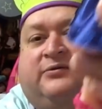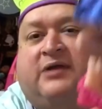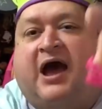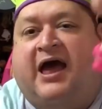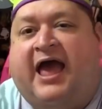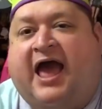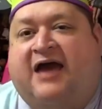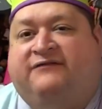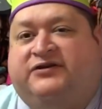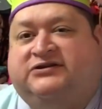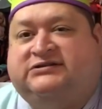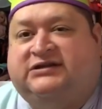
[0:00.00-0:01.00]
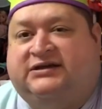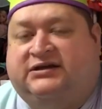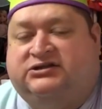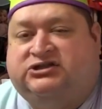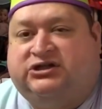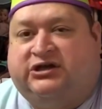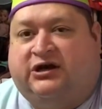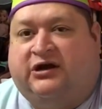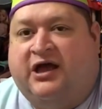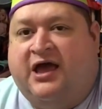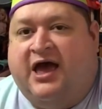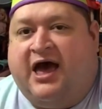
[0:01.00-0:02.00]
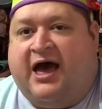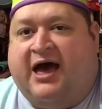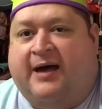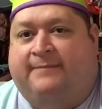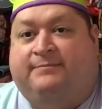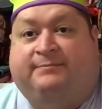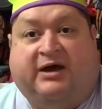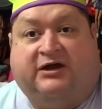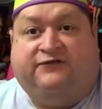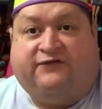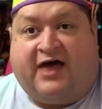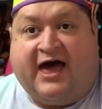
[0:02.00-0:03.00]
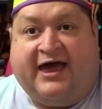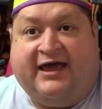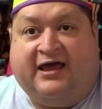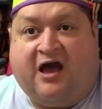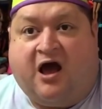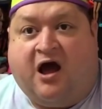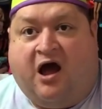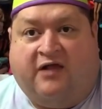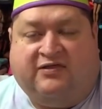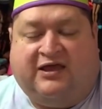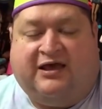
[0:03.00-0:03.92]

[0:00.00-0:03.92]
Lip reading: not have her signature butterfly on